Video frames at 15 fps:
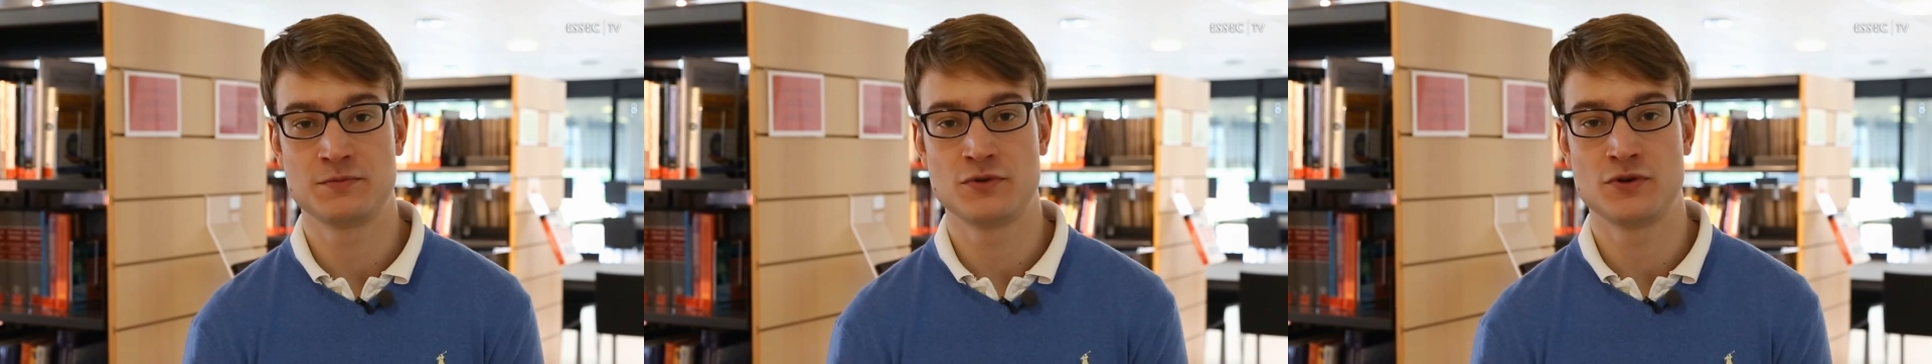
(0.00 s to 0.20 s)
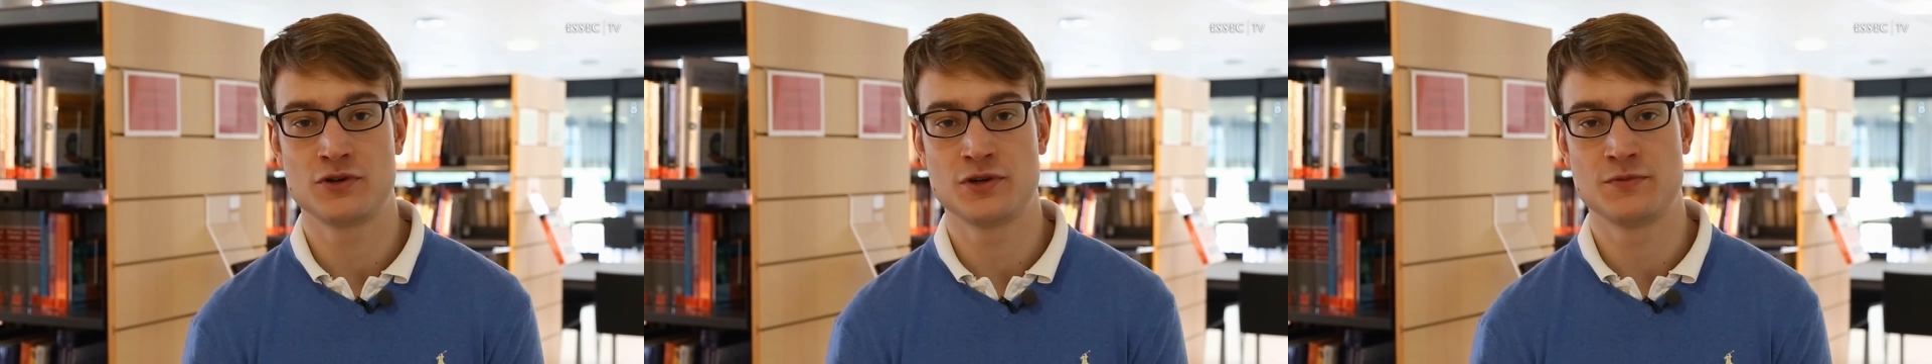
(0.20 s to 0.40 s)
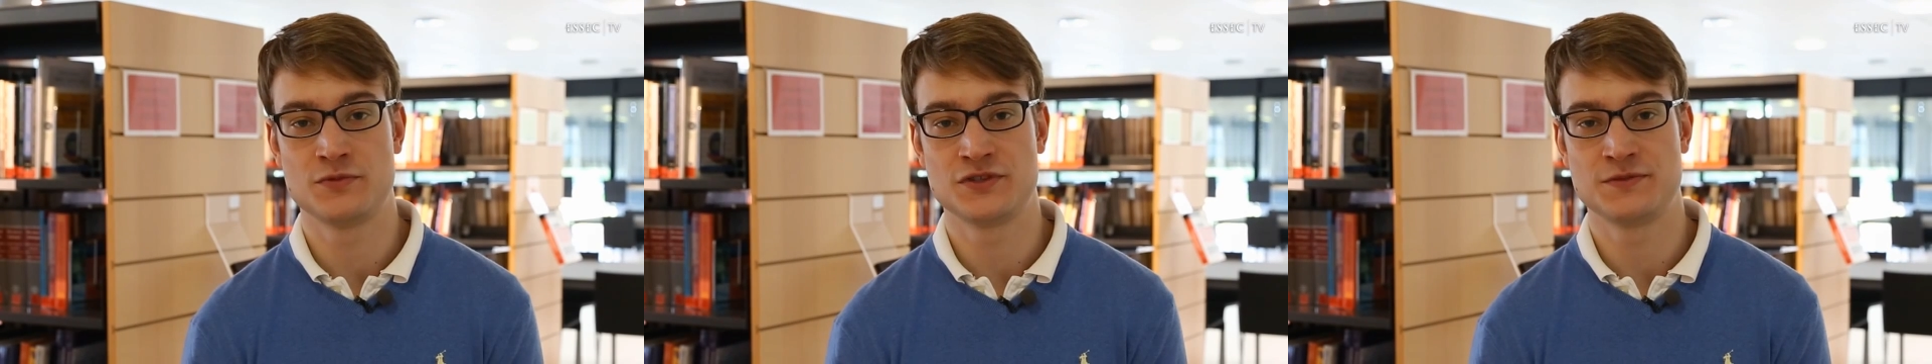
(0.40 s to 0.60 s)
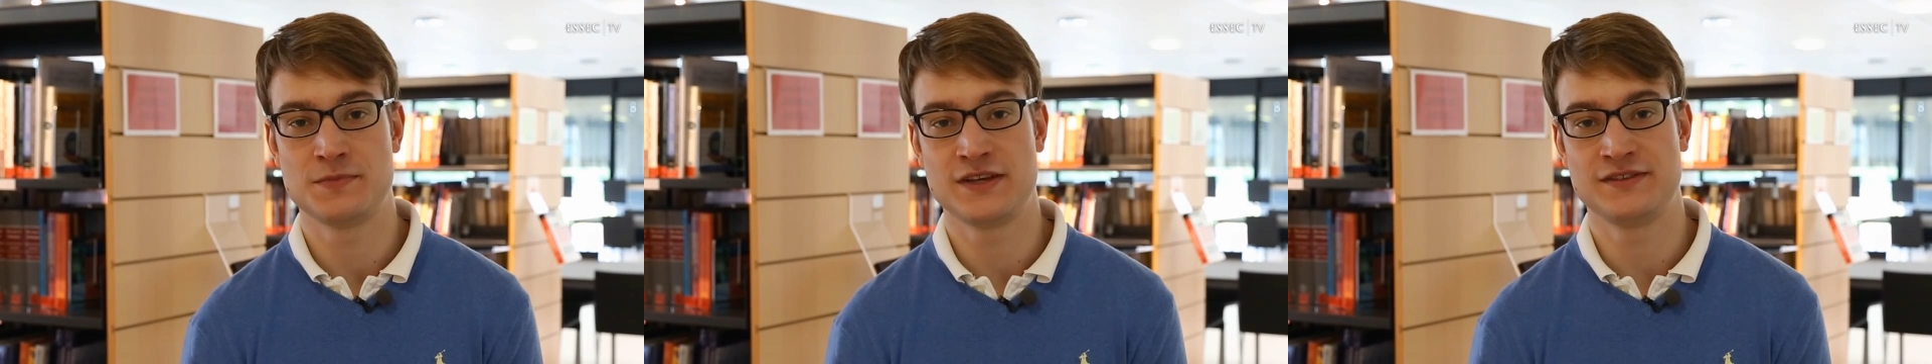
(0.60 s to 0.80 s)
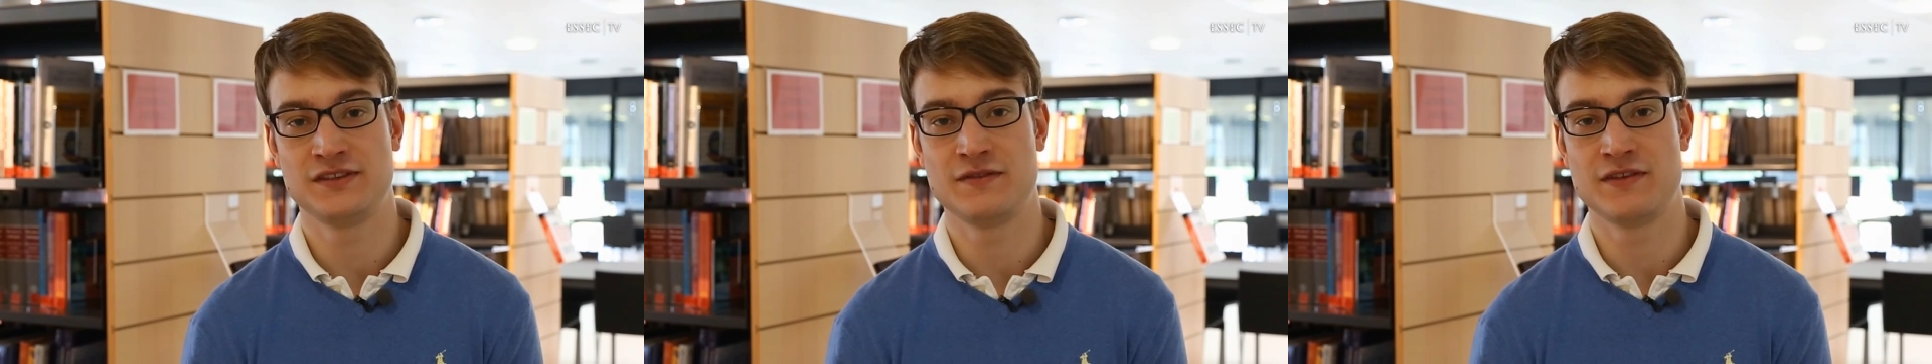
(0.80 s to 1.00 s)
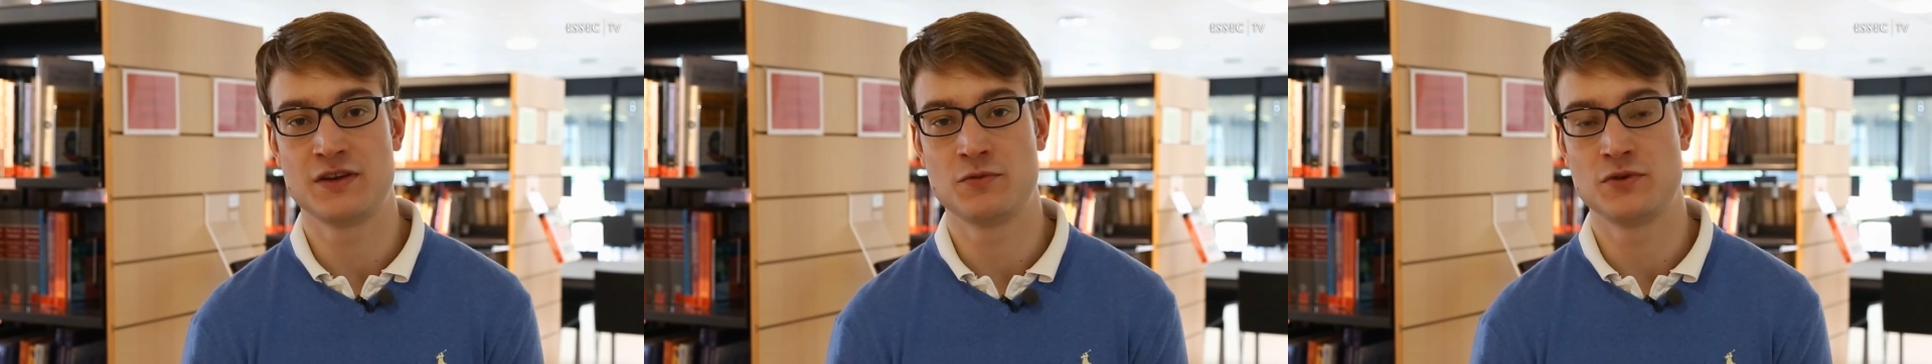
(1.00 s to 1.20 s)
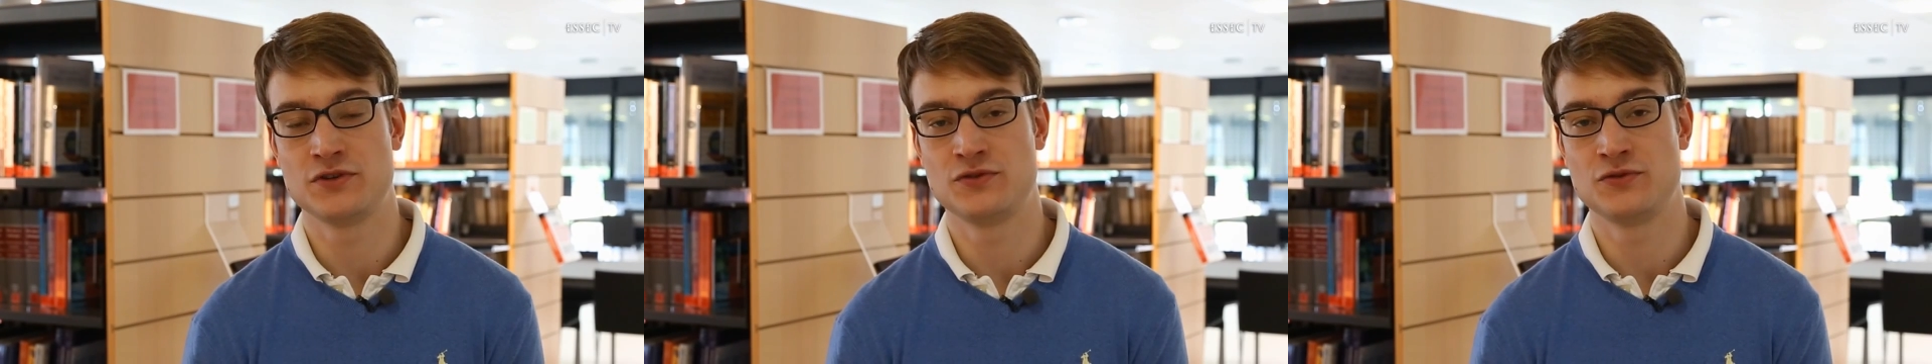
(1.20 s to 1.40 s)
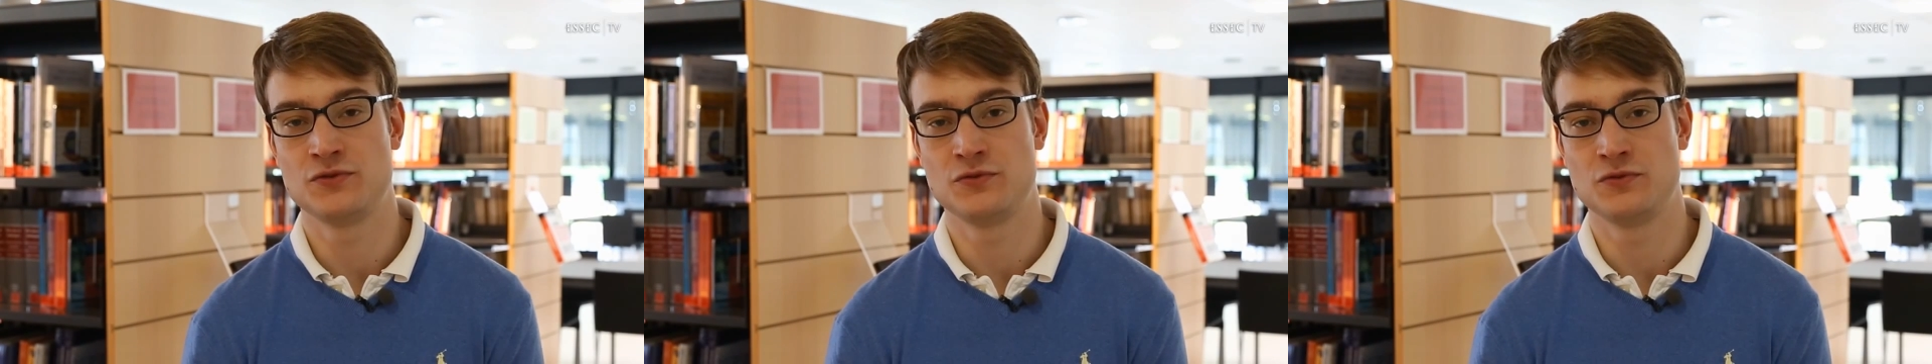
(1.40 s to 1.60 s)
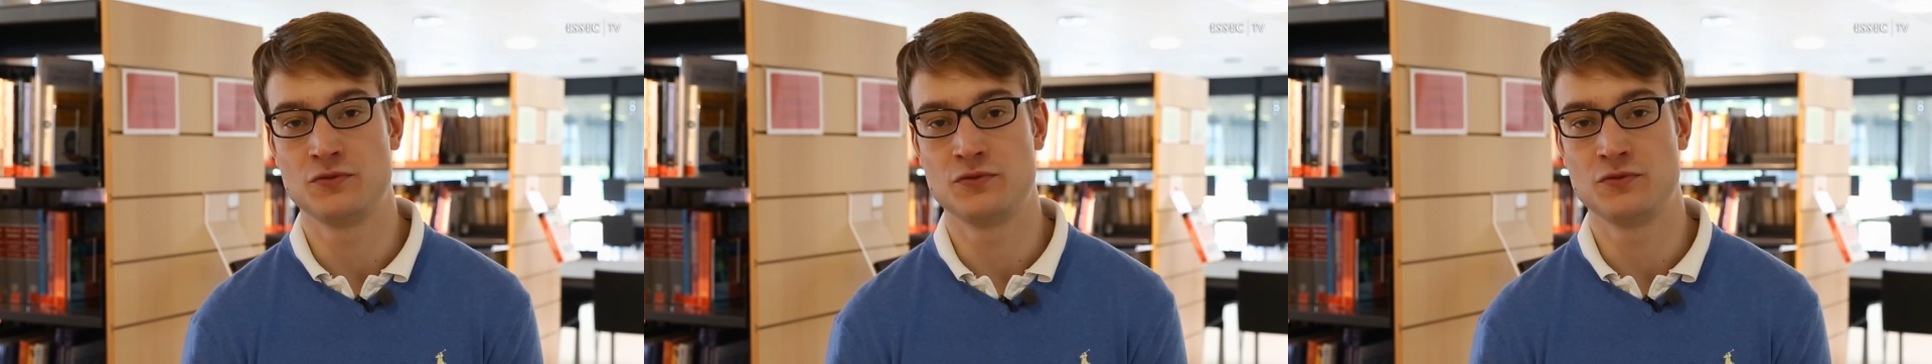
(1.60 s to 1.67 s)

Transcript: program was basically that I wanted to